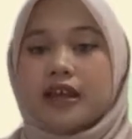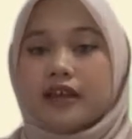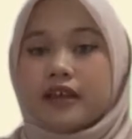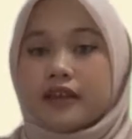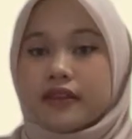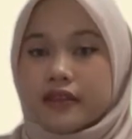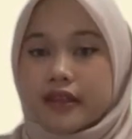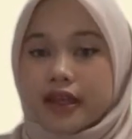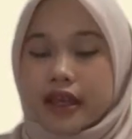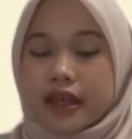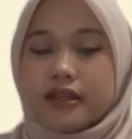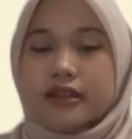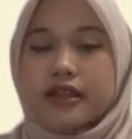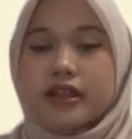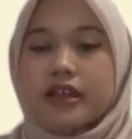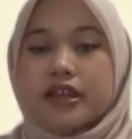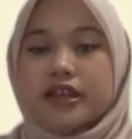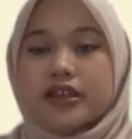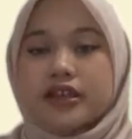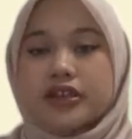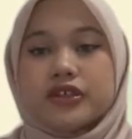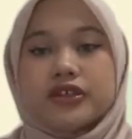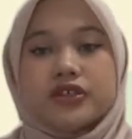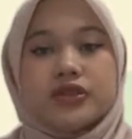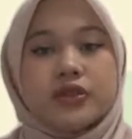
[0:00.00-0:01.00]
Then,
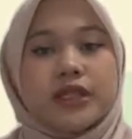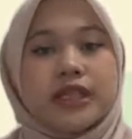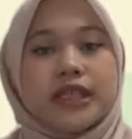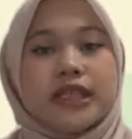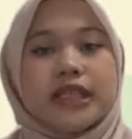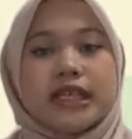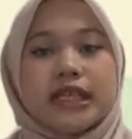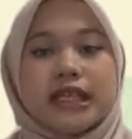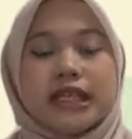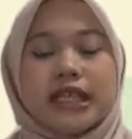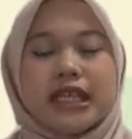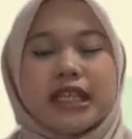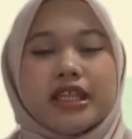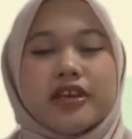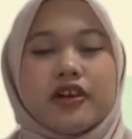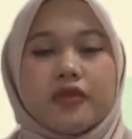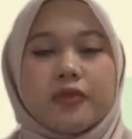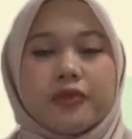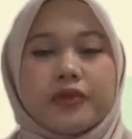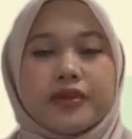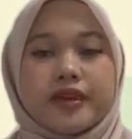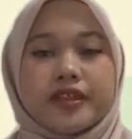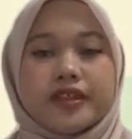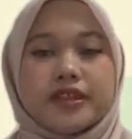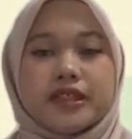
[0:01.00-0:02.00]
usually the cleaning
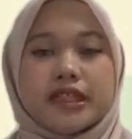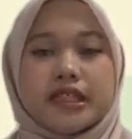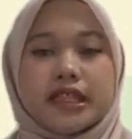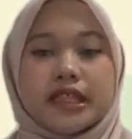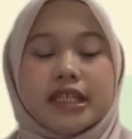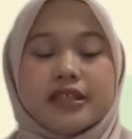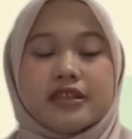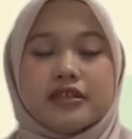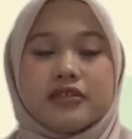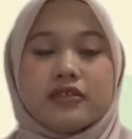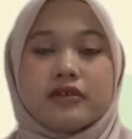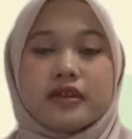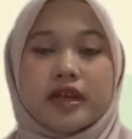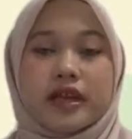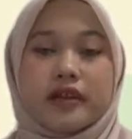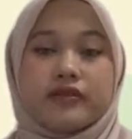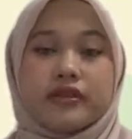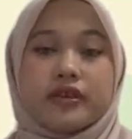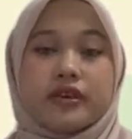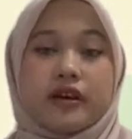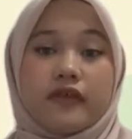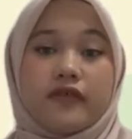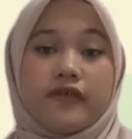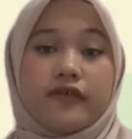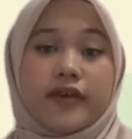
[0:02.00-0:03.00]
operation leads to
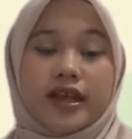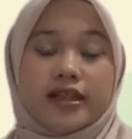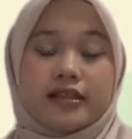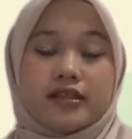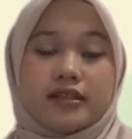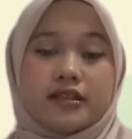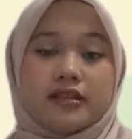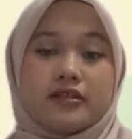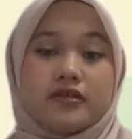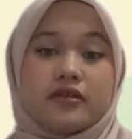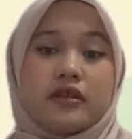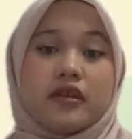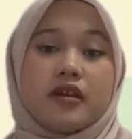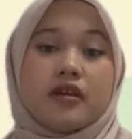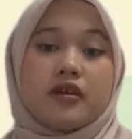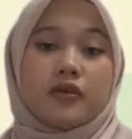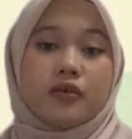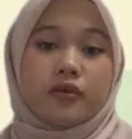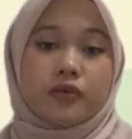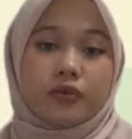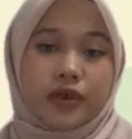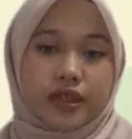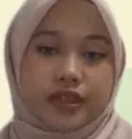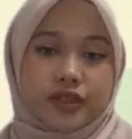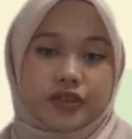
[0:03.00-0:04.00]
grounding of vessels,
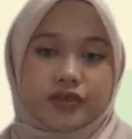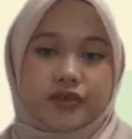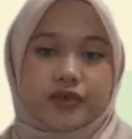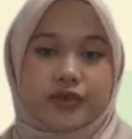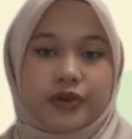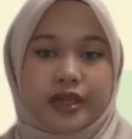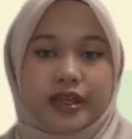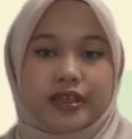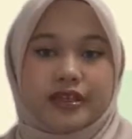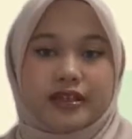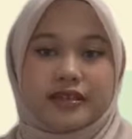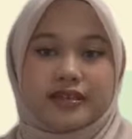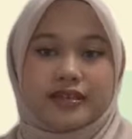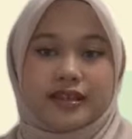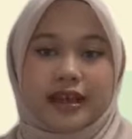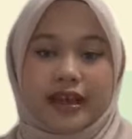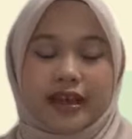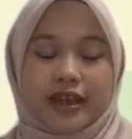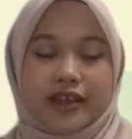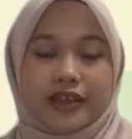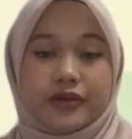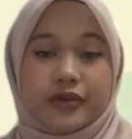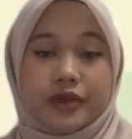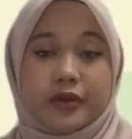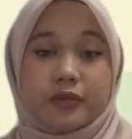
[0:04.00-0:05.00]
which create a
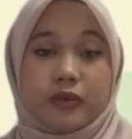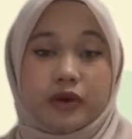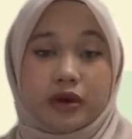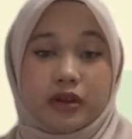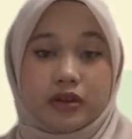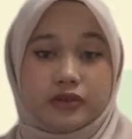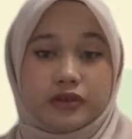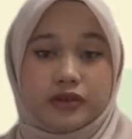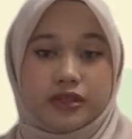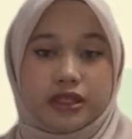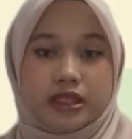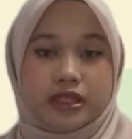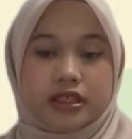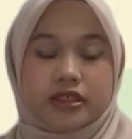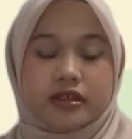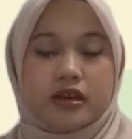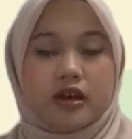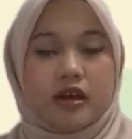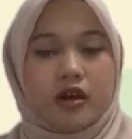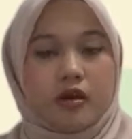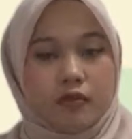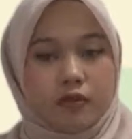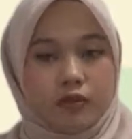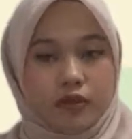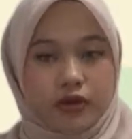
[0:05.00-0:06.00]
secondary pollution.
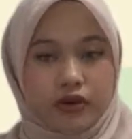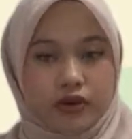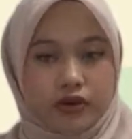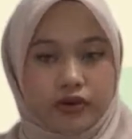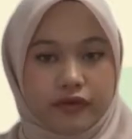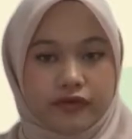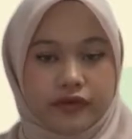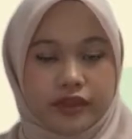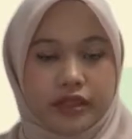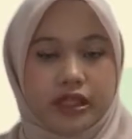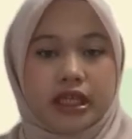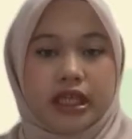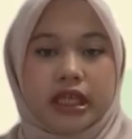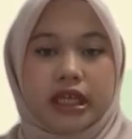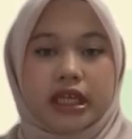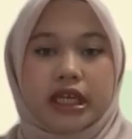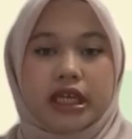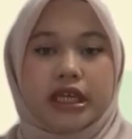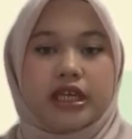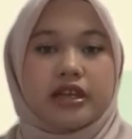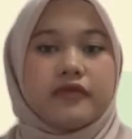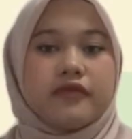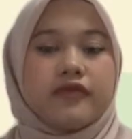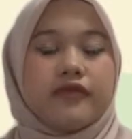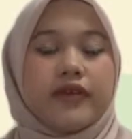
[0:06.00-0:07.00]
Moreover,
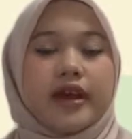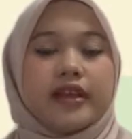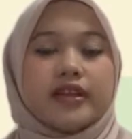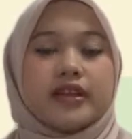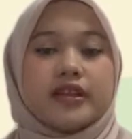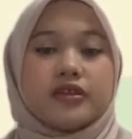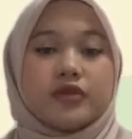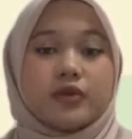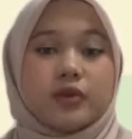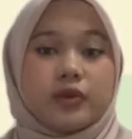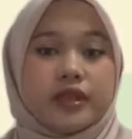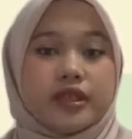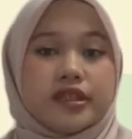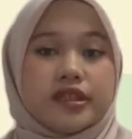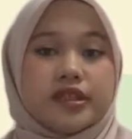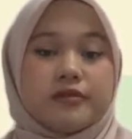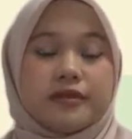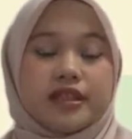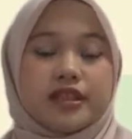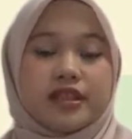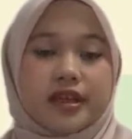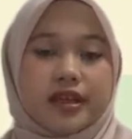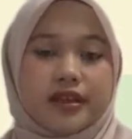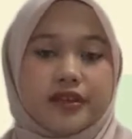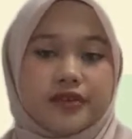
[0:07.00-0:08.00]
it affects the tourism
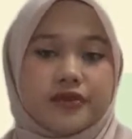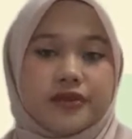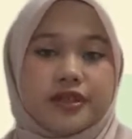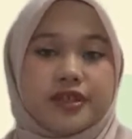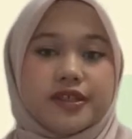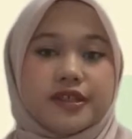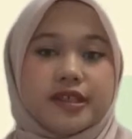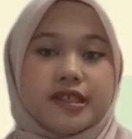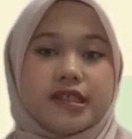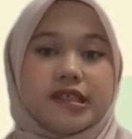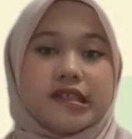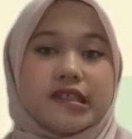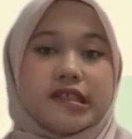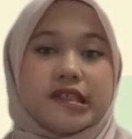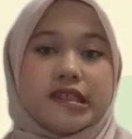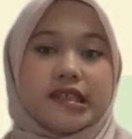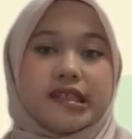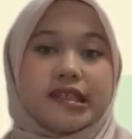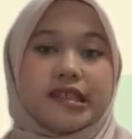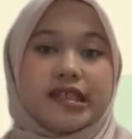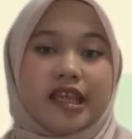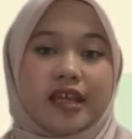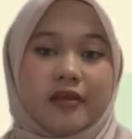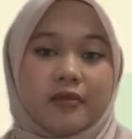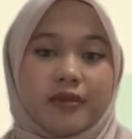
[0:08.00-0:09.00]
industry since it
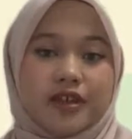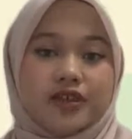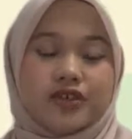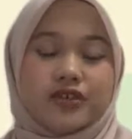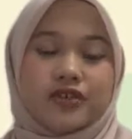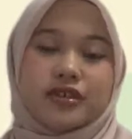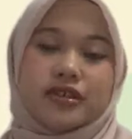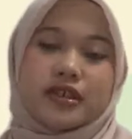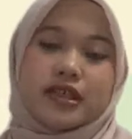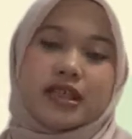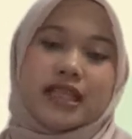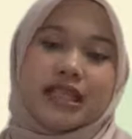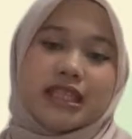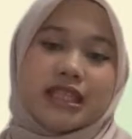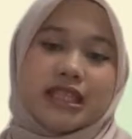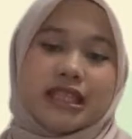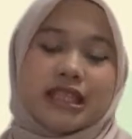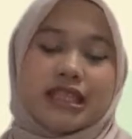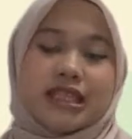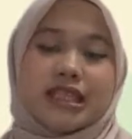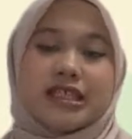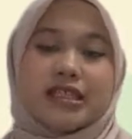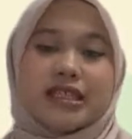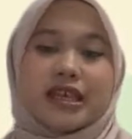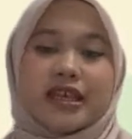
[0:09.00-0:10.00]
damages the
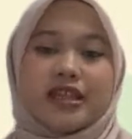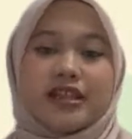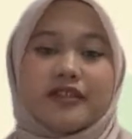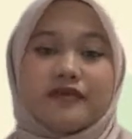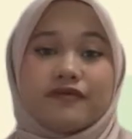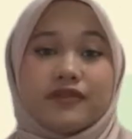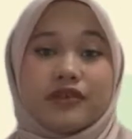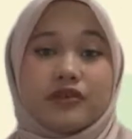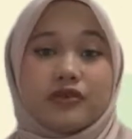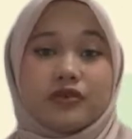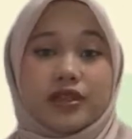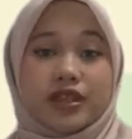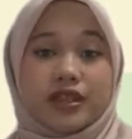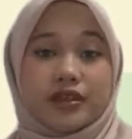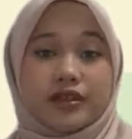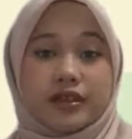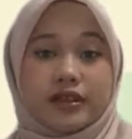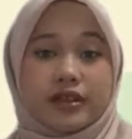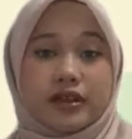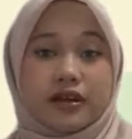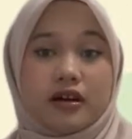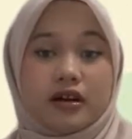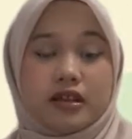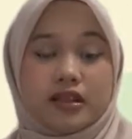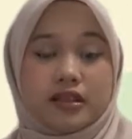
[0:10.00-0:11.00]
cleanliness and the view near the
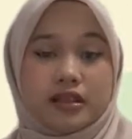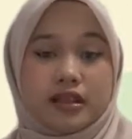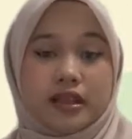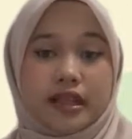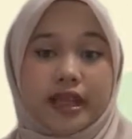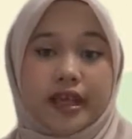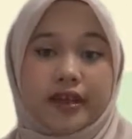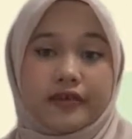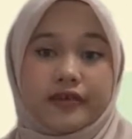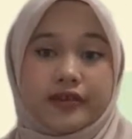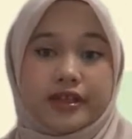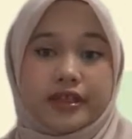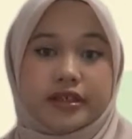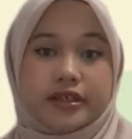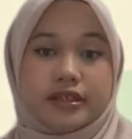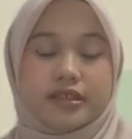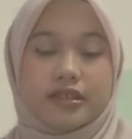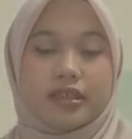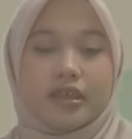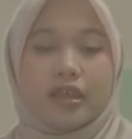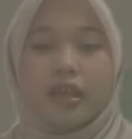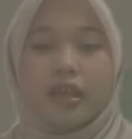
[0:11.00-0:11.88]
coastal areas.